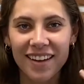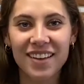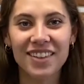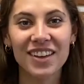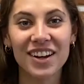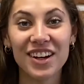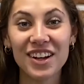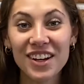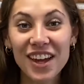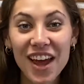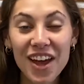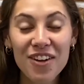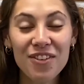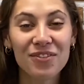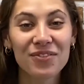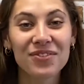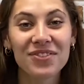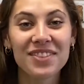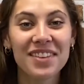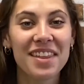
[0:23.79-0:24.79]
There you go.
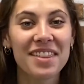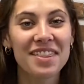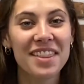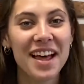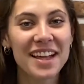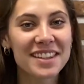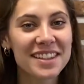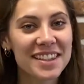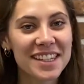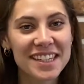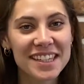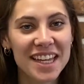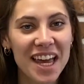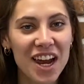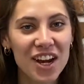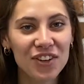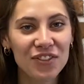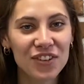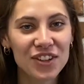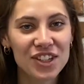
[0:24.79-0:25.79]
That's the
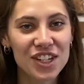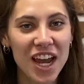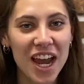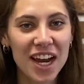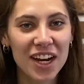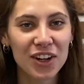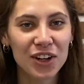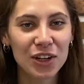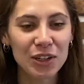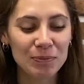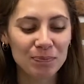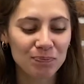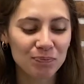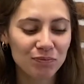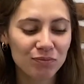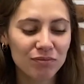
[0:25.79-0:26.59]
sign for tiger.